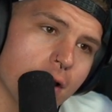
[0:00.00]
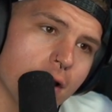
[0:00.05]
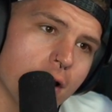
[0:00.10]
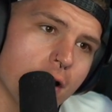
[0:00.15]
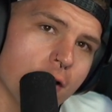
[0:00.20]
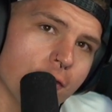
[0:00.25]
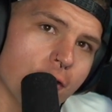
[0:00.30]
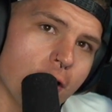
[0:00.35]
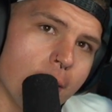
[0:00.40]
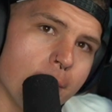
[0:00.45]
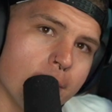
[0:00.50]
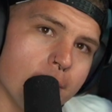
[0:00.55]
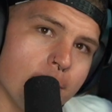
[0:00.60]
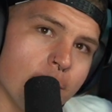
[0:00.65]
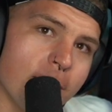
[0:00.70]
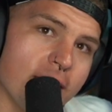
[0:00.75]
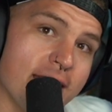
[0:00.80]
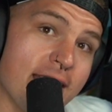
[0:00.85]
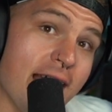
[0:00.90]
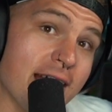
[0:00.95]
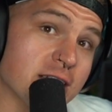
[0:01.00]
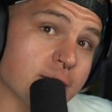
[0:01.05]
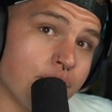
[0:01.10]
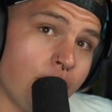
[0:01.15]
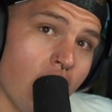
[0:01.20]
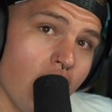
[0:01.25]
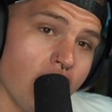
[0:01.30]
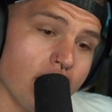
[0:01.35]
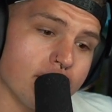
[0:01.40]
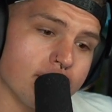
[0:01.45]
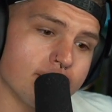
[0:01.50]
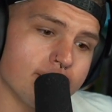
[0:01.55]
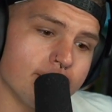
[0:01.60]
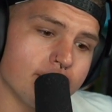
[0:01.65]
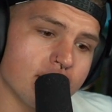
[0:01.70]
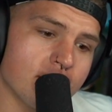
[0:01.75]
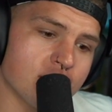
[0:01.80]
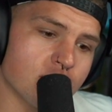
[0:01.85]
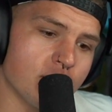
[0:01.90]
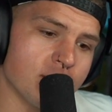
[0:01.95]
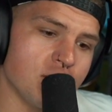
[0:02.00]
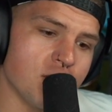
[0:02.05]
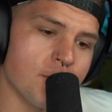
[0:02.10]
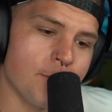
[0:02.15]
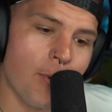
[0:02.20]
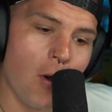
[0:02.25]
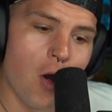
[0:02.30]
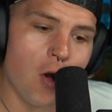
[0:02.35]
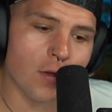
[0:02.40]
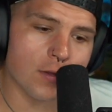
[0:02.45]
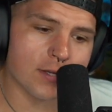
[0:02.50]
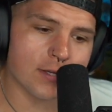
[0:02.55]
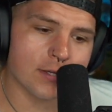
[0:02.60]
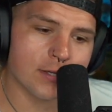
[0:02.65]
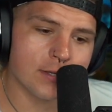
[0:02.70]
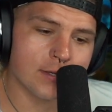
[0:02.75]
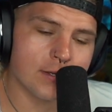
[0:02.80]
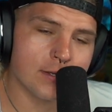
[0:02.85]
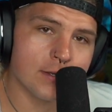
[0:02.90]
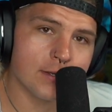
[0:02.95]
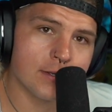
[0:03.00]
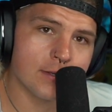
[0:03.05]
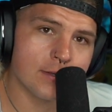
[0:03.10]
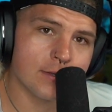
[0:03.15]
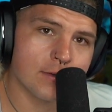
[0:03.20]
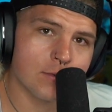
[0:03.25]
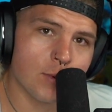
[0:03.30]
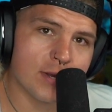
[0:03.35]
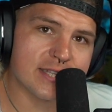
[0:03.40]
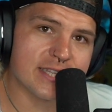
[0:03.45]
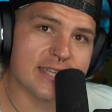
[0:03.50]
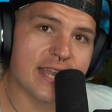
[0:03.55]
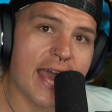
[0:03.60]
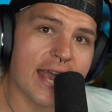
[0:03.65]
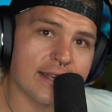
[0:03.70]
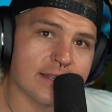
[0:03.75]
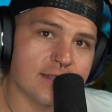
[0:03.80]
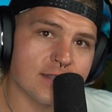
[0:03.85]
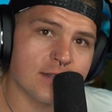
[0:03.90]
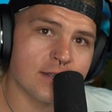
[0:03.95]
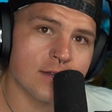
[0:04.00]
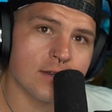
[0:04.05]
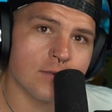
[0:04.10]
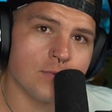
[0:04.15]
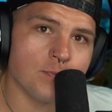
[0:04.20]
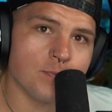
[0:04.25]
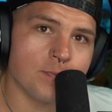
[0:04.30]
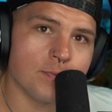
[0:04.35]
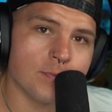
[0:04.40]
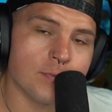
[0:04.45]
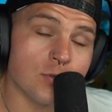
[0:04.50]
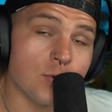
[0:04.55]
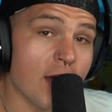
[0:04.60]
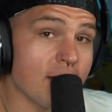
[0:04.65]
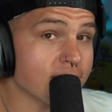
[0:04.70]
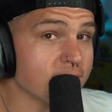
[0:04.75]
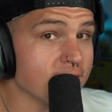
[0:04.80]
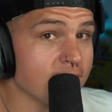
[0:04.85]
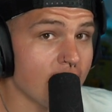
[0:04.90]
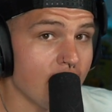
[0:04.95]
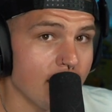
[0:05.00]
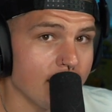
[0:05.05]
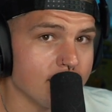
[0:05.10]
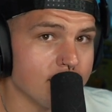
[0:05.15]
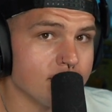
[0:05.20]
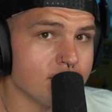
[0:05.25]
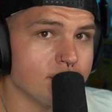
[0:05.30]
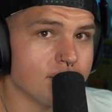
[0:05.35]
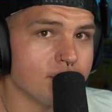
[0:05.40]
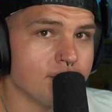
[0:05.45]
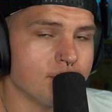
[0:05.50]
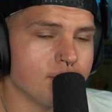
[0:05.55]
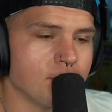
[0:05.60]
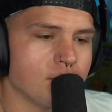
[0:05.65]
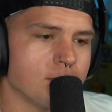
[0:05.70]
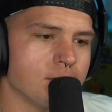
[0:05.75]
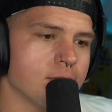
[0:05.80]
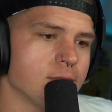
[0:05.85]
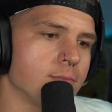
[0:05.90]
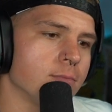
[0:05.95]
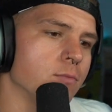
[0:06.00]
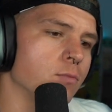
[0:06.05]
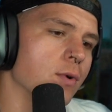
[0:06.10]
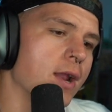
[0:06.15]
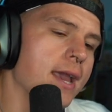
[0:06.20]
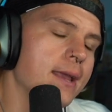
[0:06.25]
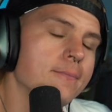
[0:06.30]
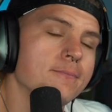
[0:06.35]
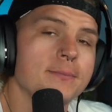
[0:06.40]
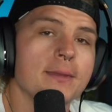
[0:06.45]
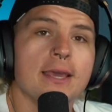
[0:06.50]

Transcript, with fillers: from the next part because when you bulk, what's next? you have to cut, right?